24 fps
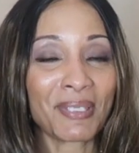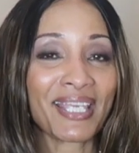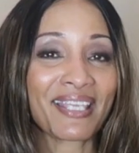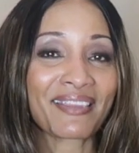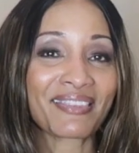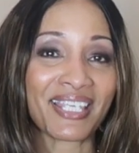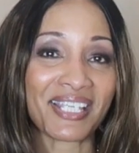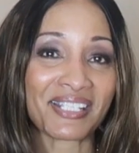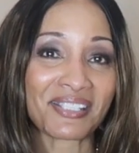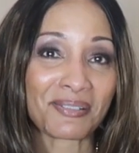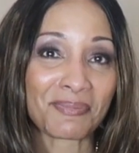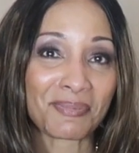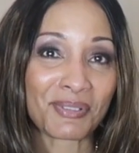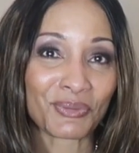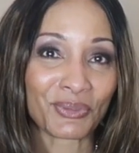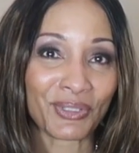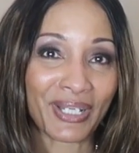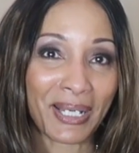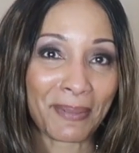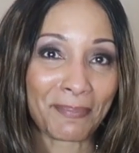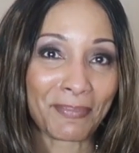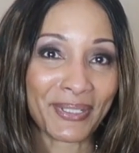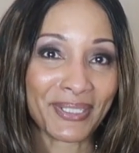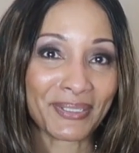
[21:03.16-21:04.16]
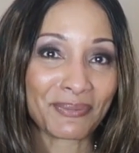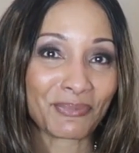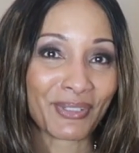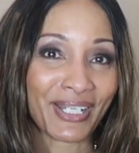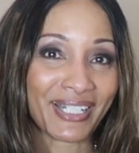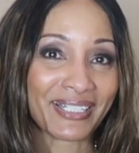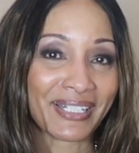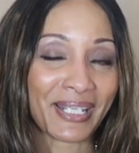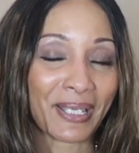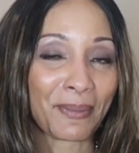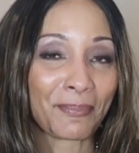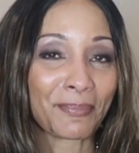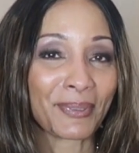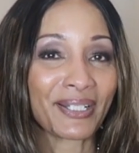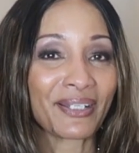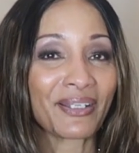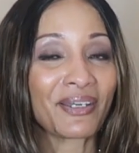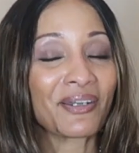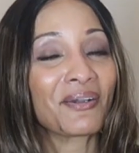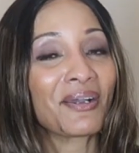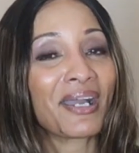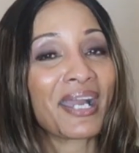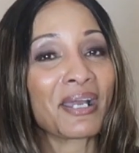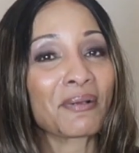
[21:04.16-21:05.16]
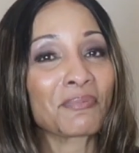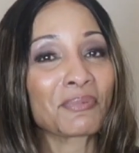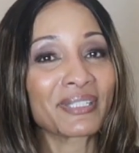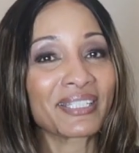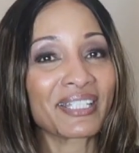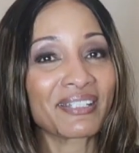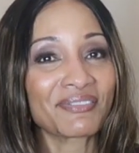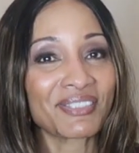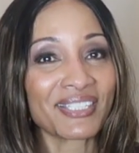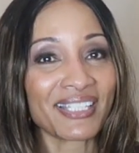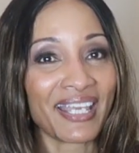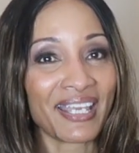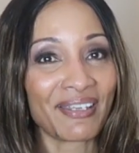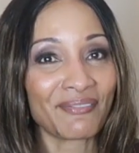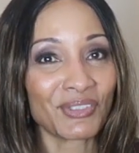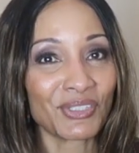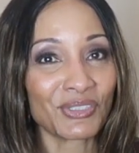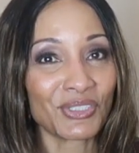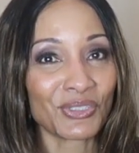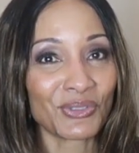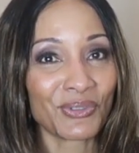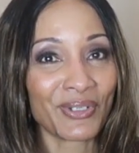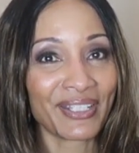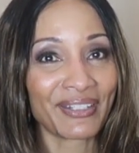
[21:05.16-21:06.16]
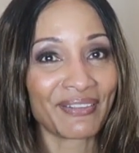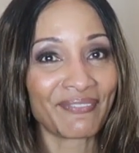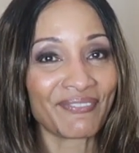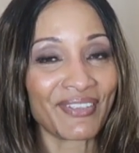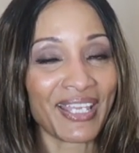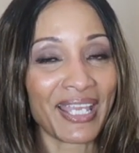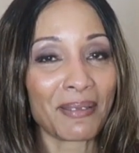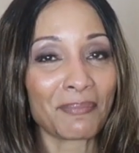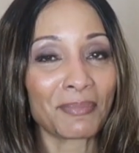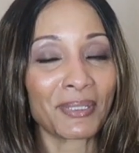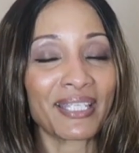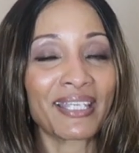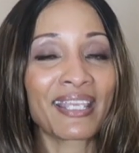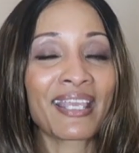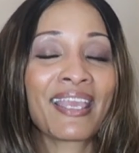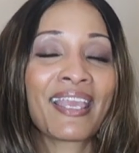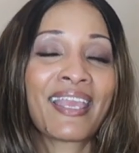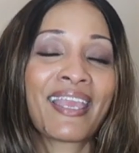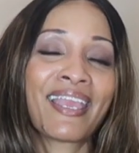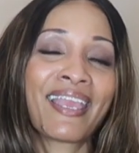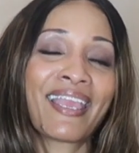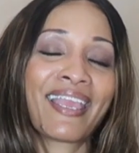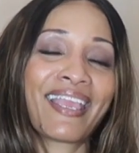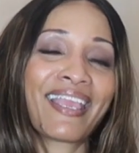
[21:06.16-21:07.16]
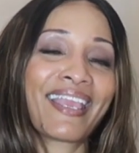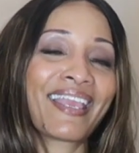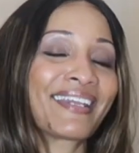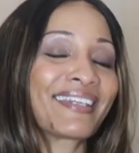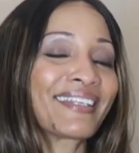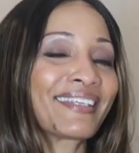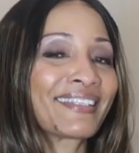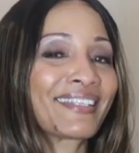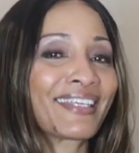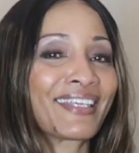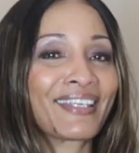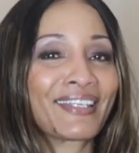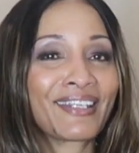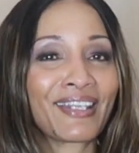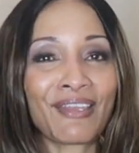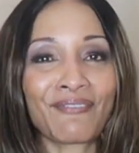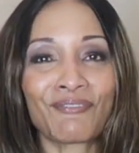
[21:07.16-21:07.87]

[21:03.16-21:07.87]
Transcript: and hit that subscribe button right down below. I would love to have you join the family. And again,